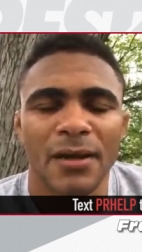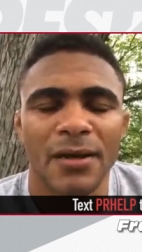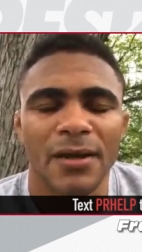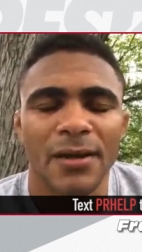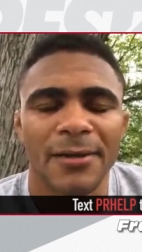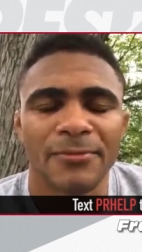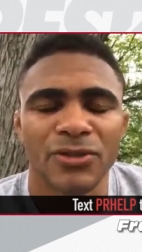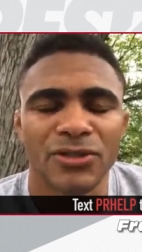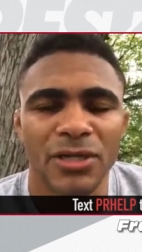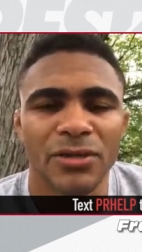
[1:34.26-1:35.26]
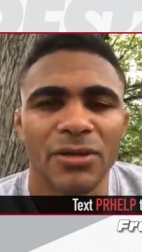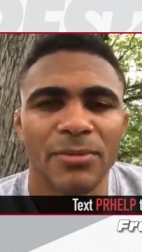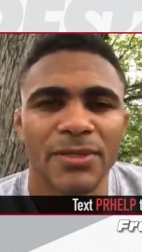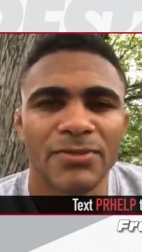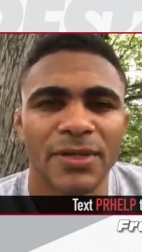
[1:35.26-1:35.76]
um, we're trying to do the
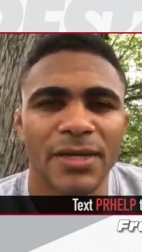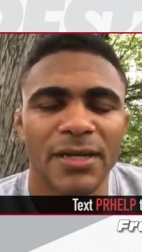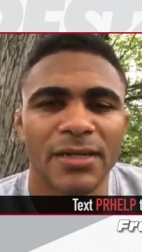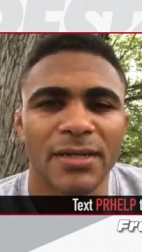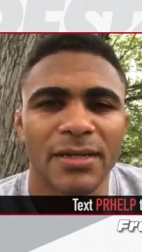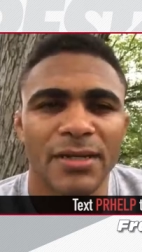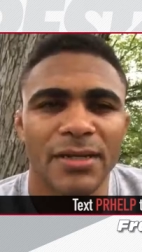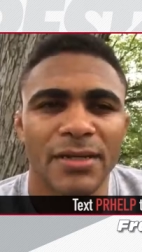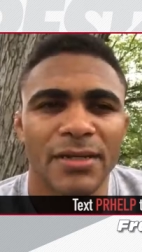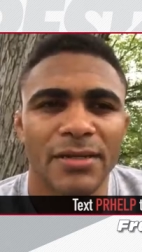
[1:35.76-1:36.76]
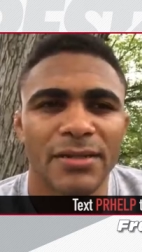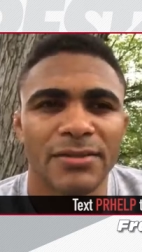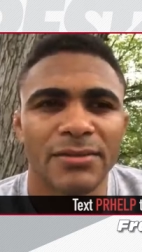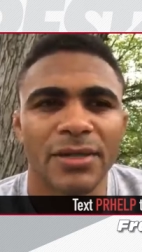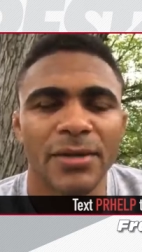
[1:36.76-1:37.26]
best we can uh,
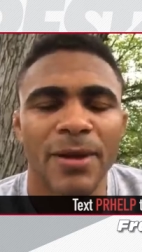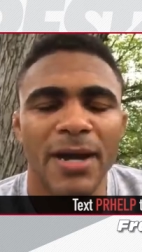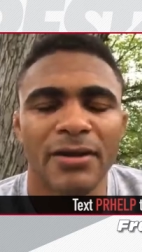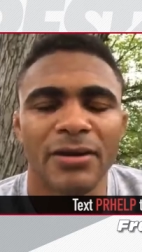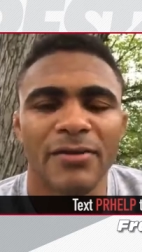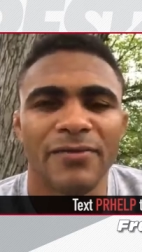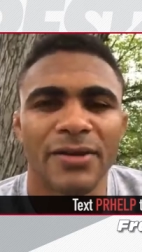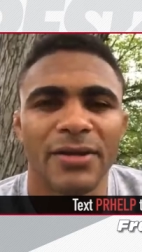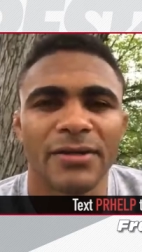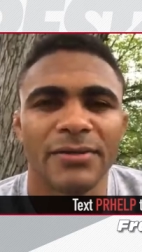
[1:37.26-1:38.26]
to get back on our feet.